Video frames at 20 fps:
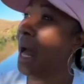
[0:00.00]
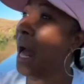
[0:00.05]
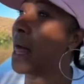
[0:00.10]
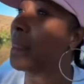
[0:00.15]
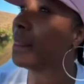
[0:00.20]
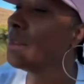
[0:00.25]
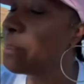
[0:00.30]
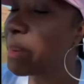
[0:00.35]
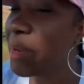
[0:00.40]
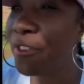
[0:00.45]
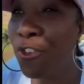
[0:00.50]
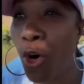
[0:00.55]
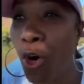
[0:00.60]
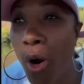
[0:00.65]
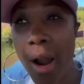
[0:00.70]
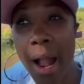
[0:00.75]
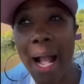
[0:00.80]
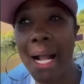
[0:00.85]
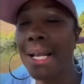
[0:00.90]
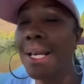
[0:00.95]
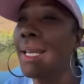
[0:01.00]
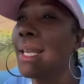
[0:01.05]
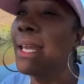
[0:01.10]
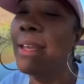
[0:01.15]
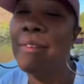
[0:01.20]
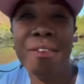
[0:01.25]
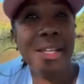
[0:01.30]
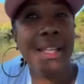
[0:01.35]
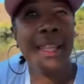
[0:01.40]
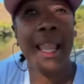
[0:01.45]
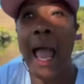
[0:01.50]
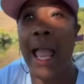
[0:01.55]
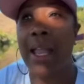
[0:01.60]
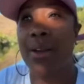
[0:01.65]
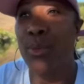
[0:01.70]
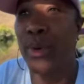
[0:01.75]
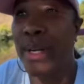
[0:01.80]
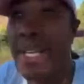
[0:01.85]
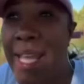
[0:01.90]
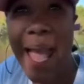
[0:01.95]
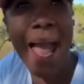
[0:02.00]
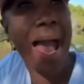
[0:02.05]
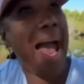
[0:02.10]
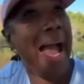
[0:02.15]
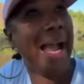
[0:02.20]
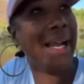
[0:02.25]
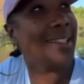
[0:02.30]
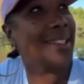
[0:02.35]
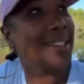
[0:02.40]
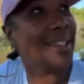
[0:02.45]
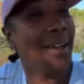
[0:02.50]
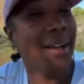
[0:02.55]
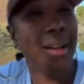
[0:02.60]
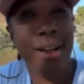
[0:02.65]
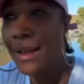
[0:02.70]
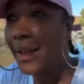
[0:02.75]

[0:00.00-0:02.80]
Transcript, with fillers: And I before I could even like react,